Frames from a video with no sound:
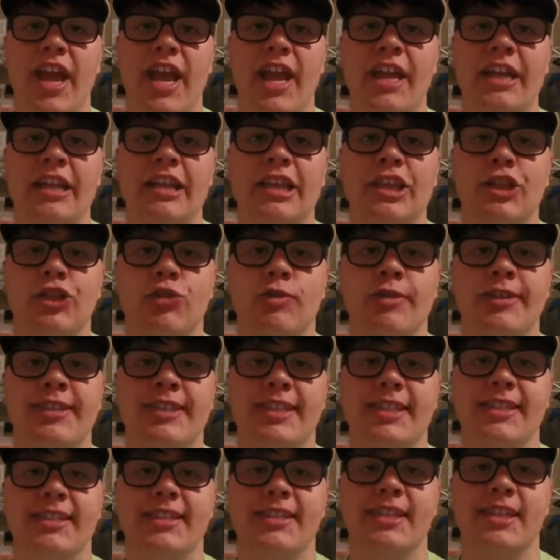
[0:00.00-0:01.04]
8 and
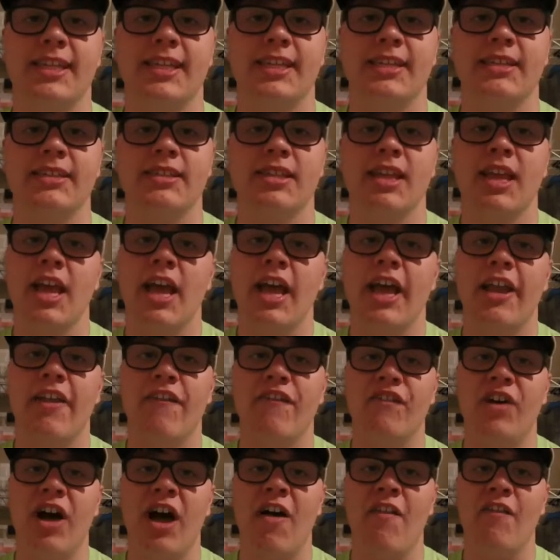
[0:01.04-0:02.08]
3/16, and a
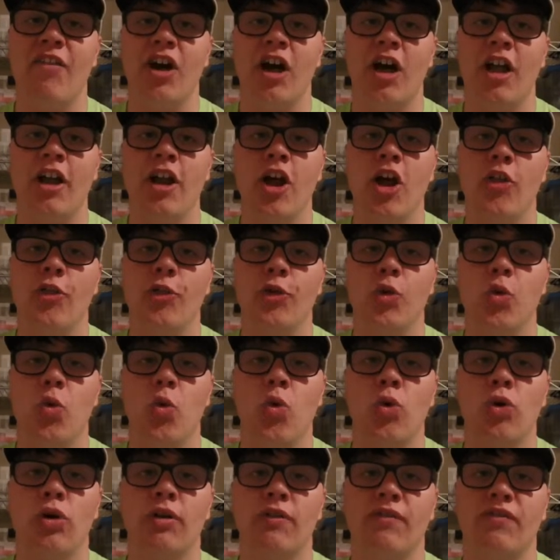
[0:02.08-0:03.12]
5/0 on the
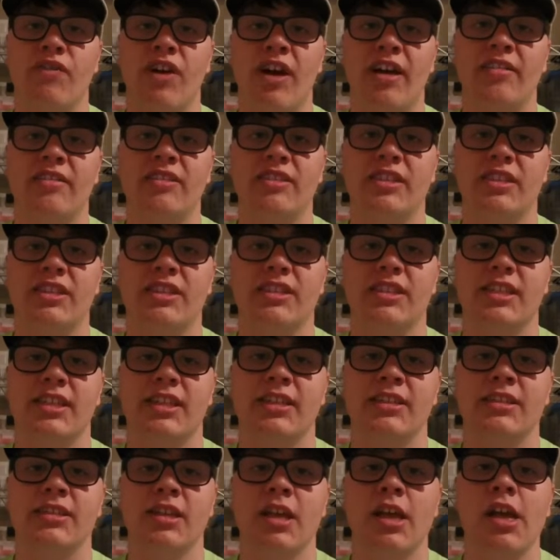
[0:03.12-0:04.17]
quarter and
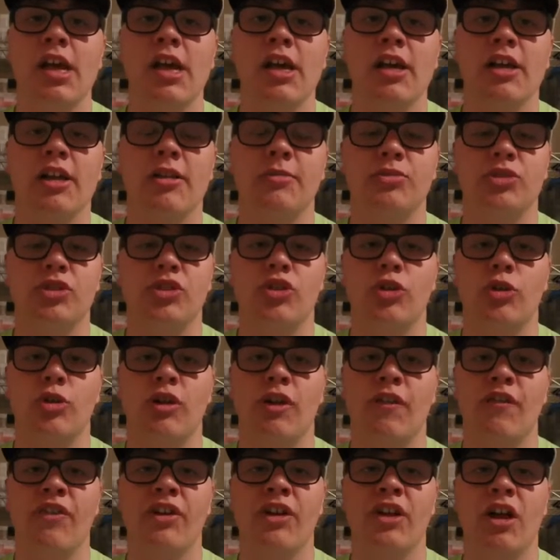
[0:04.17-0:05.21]
5/16. Comes in two
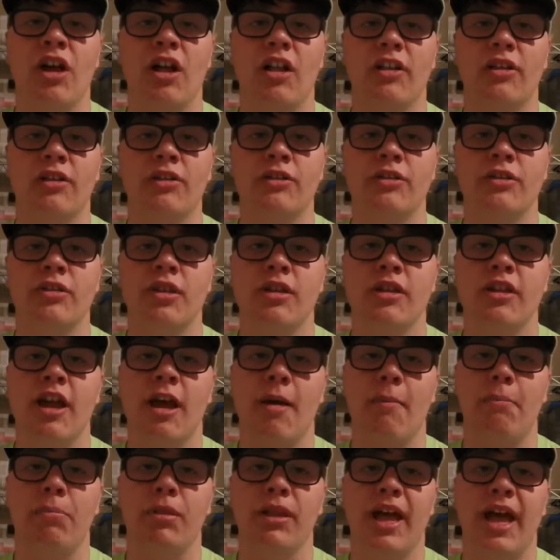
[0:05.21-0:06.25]
different colors. You
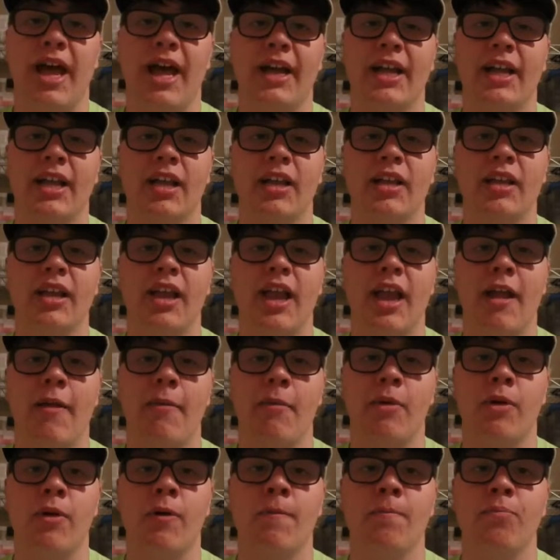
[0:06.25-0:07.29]
got black and
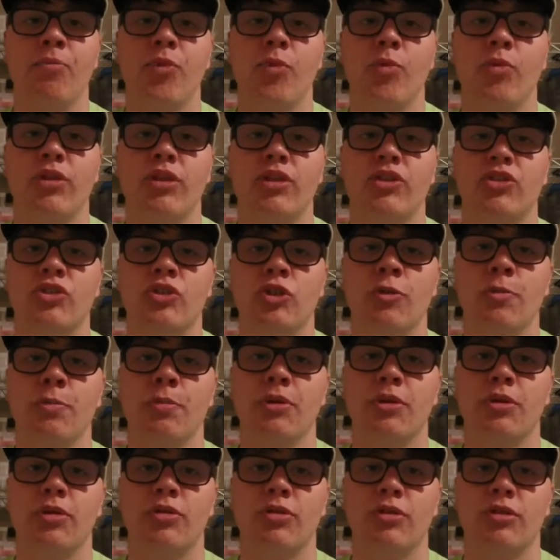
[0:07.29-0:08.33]
camo with a
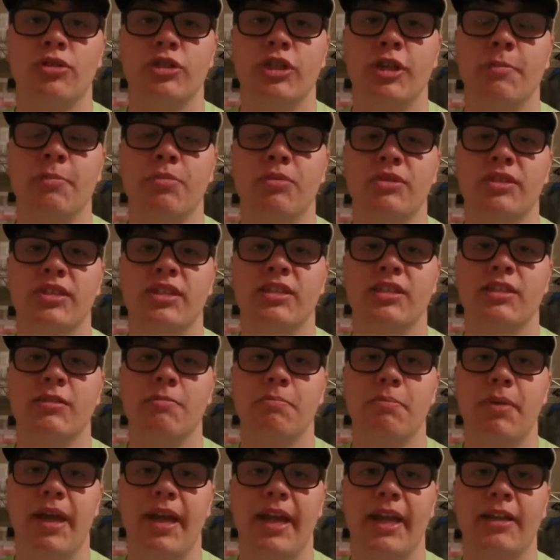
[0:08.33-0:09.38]
super chip
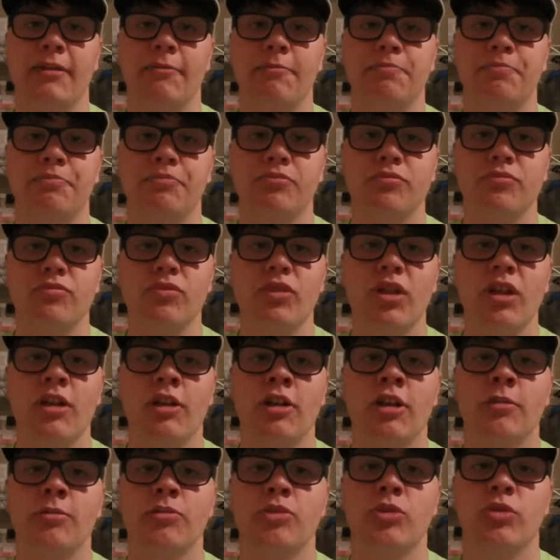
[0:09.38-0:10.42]
resistant paint.
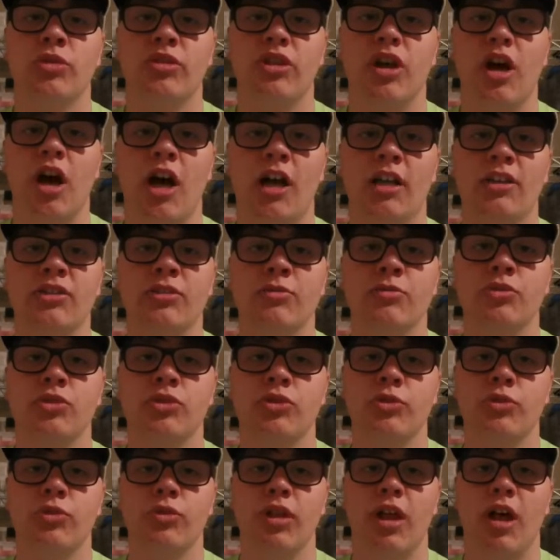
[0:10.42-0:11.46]
Comes with the awesome
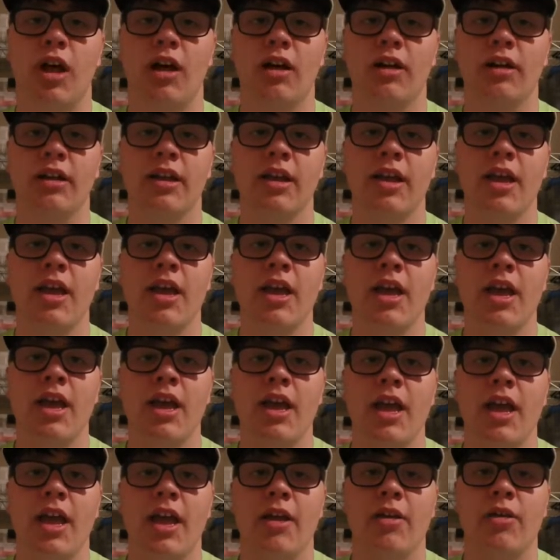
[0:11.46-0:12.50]
screw lock.
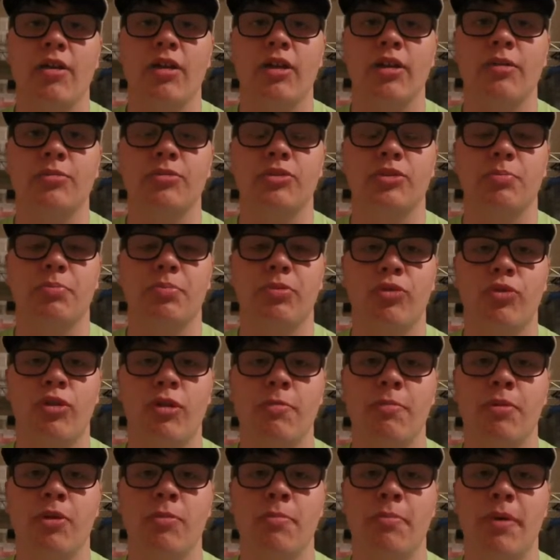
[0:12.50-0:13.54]
Comes 3
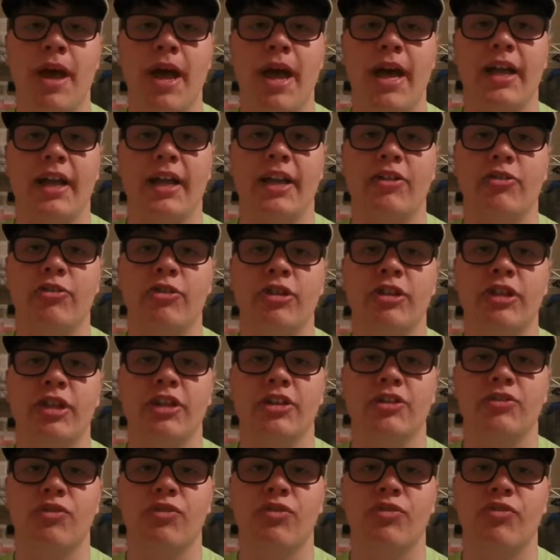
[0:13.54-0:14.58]
per pack and retails for